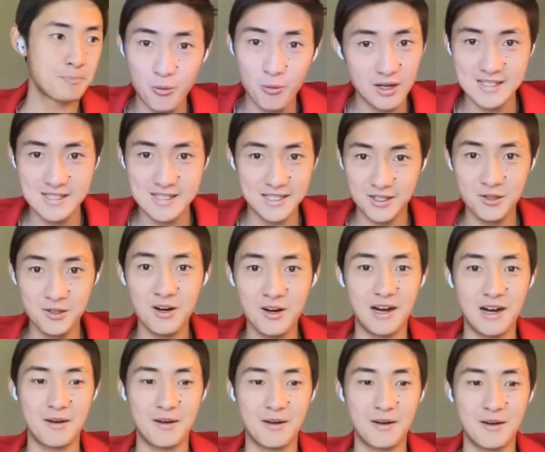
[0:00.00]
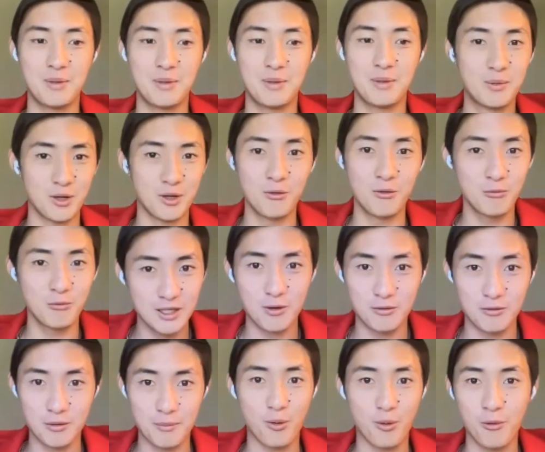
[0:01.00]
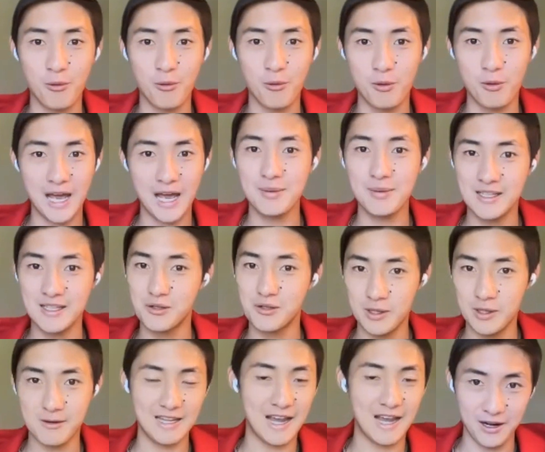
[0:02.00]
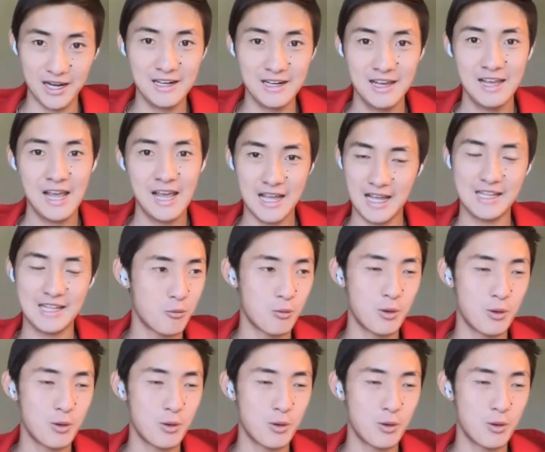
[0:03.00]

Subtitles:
People don't really want to report what happened this week because it wasn't that great.